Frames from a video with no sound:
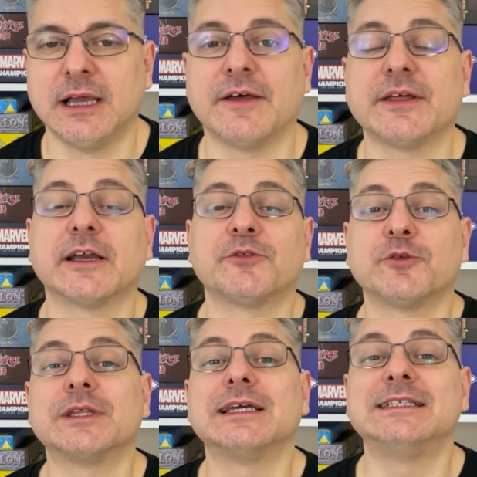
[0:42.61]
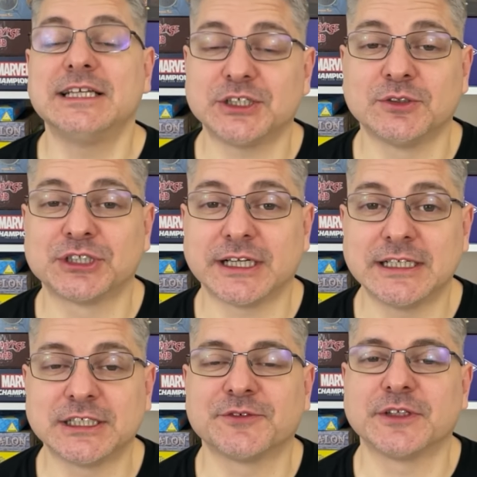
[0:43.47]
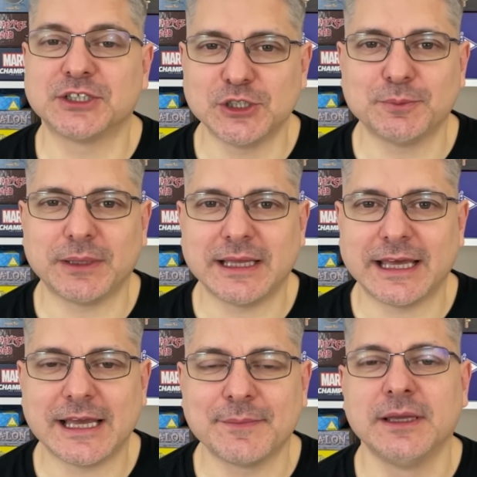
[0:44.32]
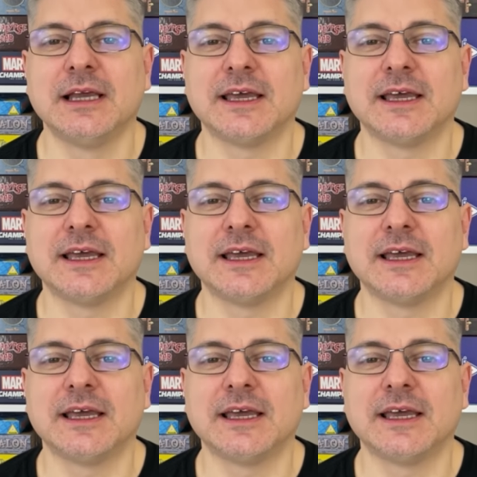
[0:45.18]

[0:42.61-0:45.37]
I'll then go through the additional changes for the 2 player game.